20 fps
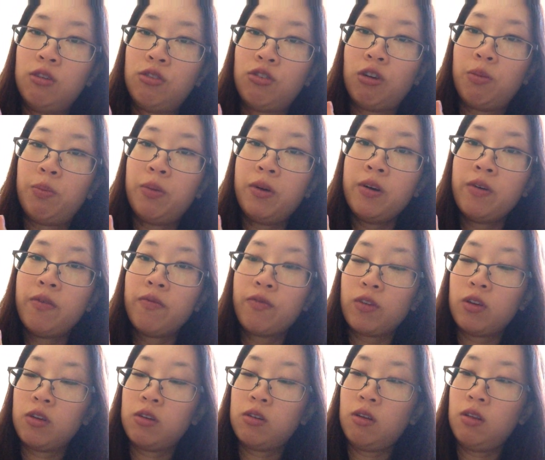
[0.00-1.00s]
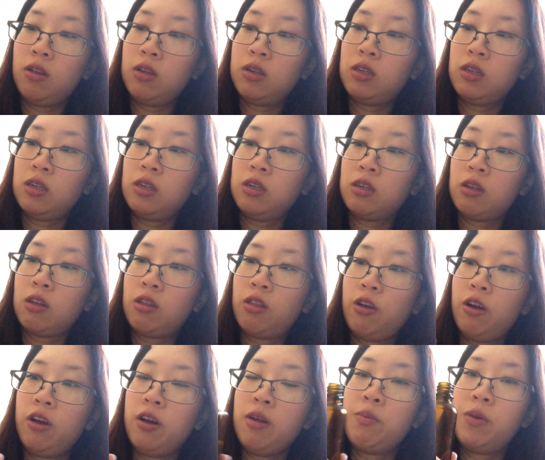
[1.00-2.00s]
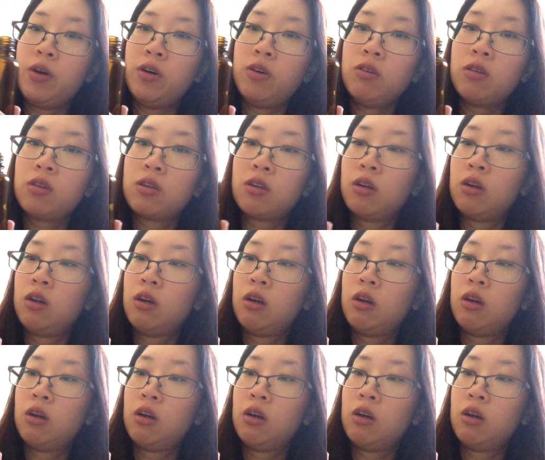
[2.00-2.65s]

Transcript: dropper. So this is 30 mils.